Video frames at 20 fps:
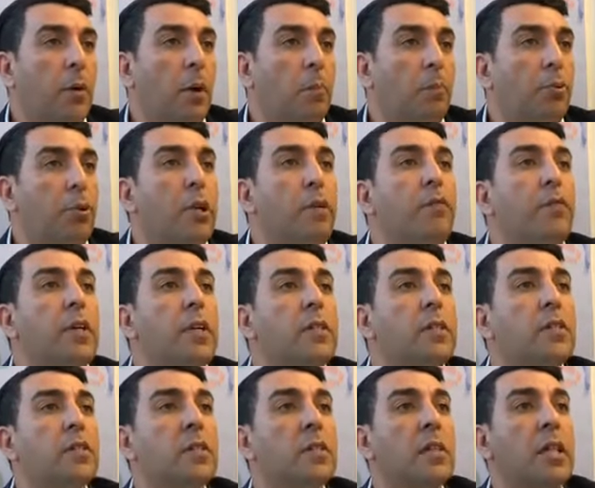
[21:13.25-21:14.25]
a
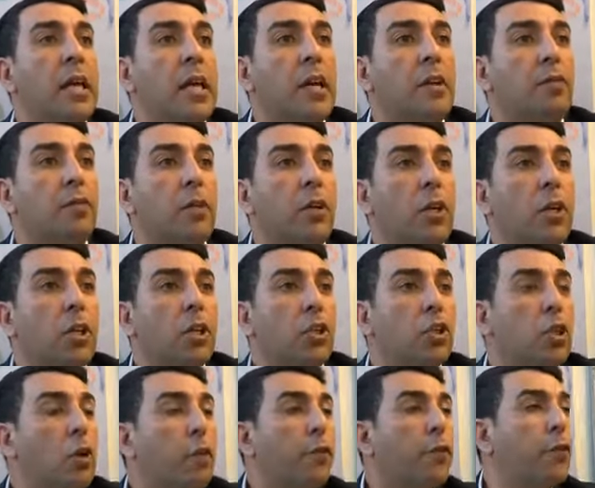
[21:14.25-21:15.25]
previous slave
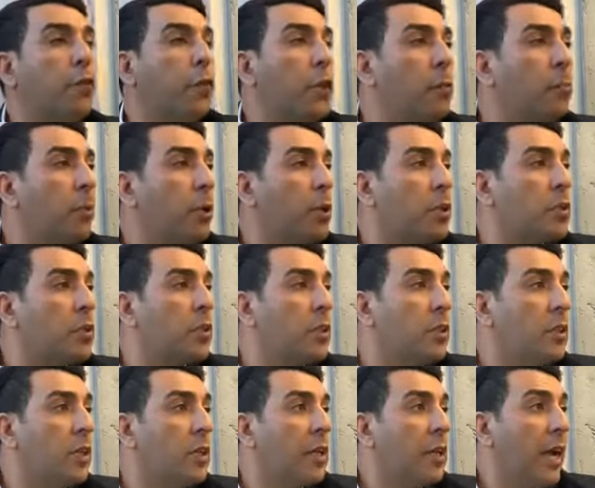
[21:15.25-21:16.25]
to a free
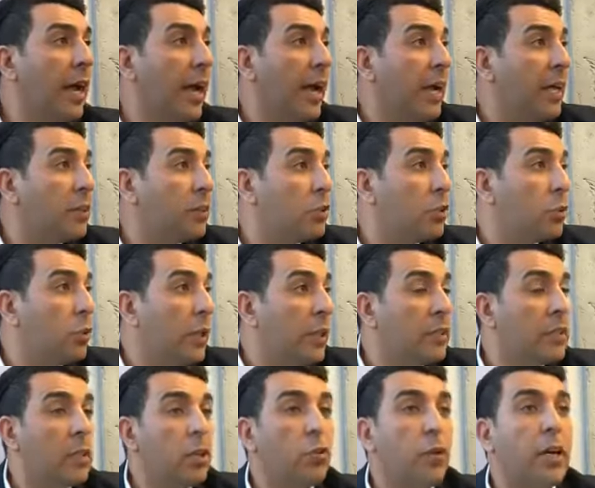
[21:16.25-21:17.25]
person and to
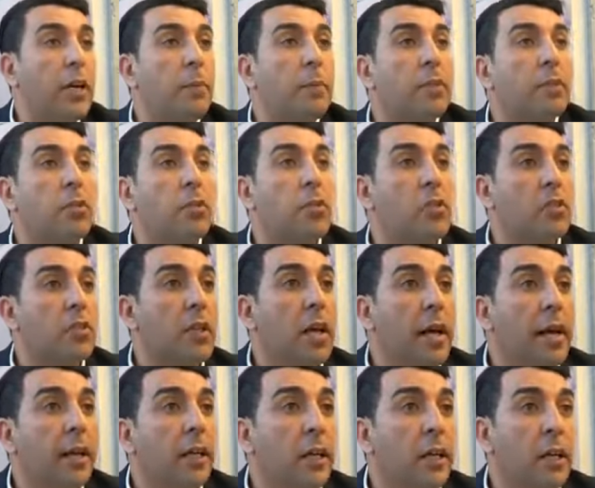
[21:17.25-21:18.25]
integrate them into
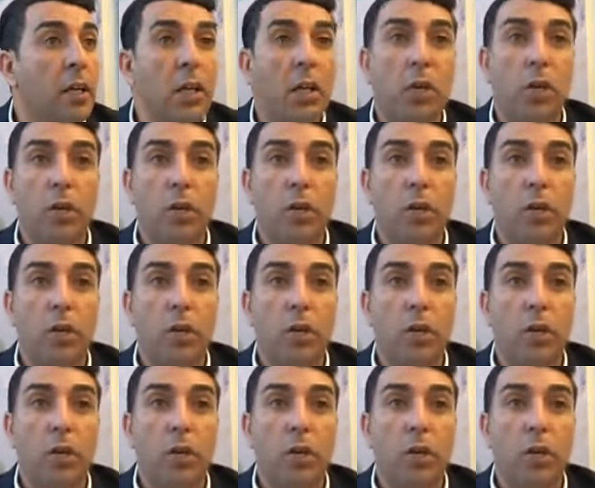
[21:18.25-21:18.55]
society,